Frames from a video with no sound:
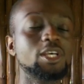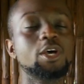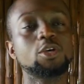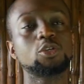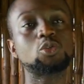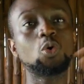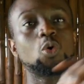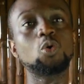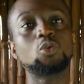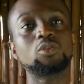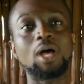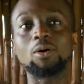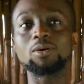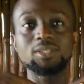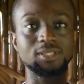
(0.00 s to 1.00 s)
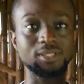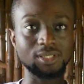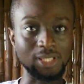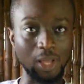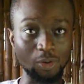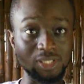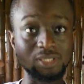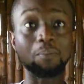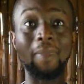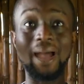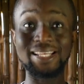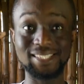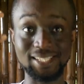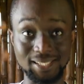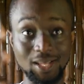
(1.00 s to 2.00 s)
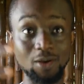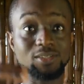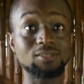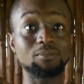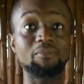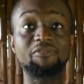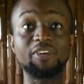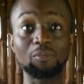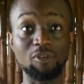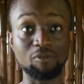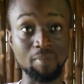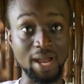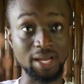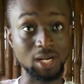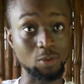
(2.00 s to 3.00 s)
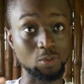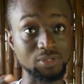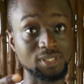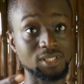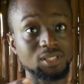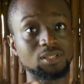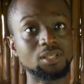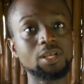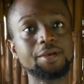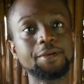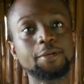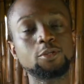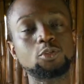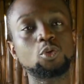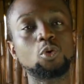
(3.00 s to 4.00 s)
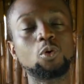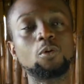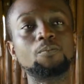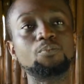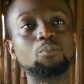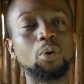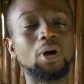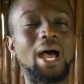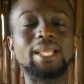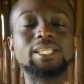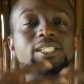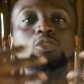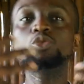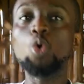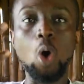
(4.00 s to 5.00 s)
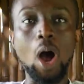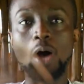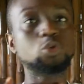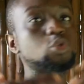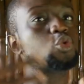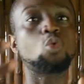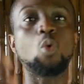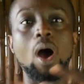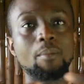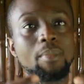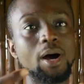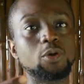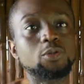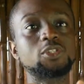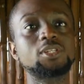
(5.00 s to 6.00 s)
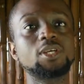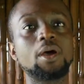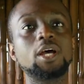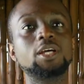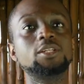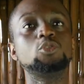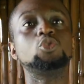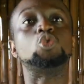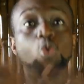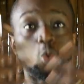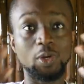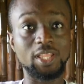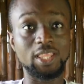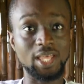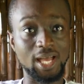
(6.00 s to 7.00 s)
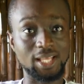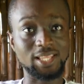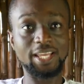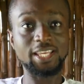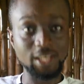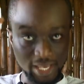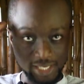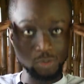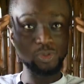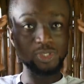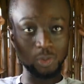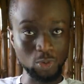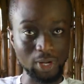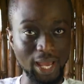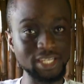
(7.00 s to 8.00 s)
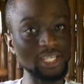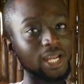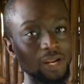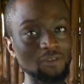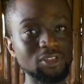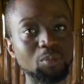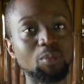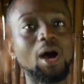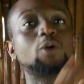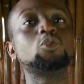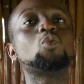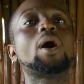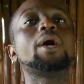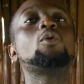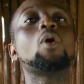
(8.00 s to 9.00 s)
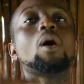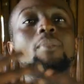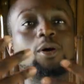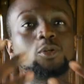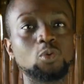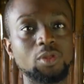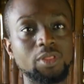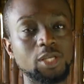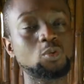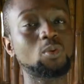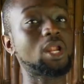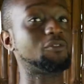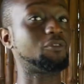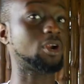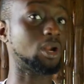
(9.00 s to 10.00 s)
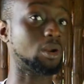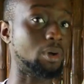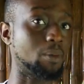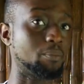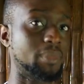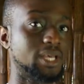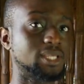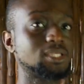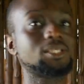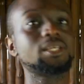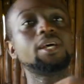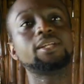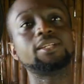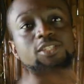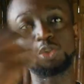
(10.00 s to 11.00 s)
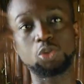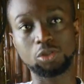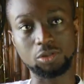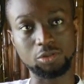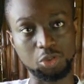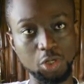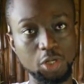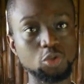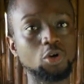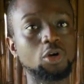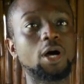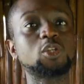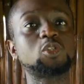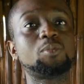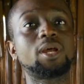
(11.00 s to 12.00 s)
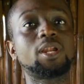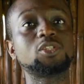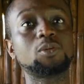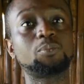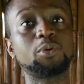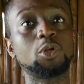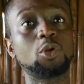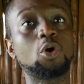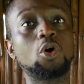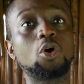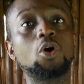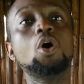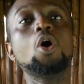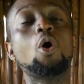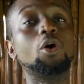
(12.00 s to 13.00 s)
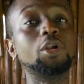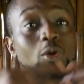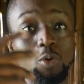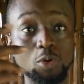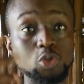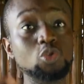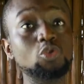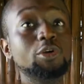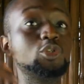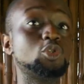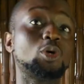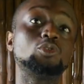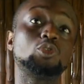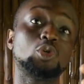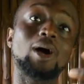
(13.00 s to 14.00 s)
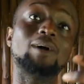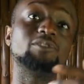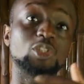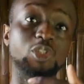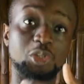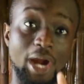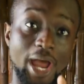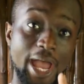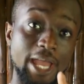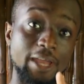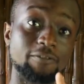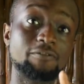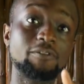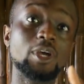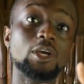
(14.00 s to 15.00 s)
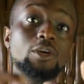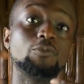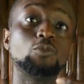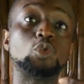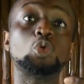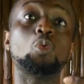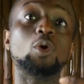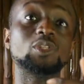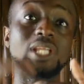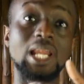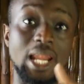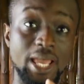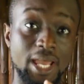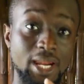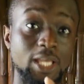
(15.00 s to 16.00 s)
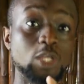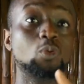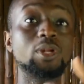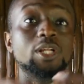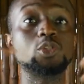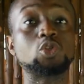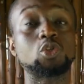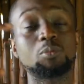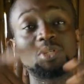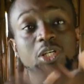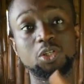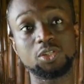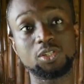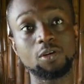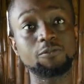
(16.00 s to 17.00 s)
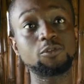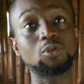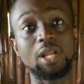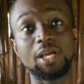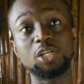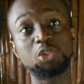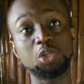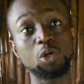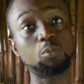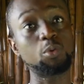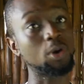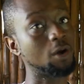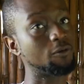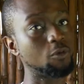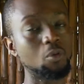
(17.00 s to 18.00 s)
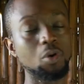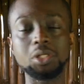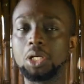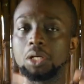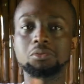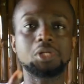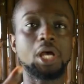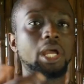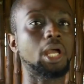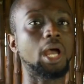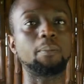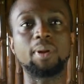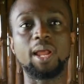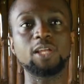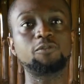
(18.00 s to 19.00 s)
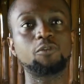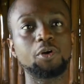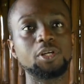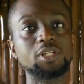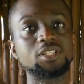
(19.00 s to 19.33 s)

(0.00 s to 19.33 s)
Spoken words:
So that was the mindset, that was the frame of mind I was in. So, but I didn't know how to go about doing that. Like, yes, it was a good idea and everything, but how do I go about doing that? So when I found out about Nest, to train you on how to be an entrepreneur, all they want to know is, do you have the drive? Do you want to learn? Are you willing to subject yourself to like a training program for 1 year? So I applied for it.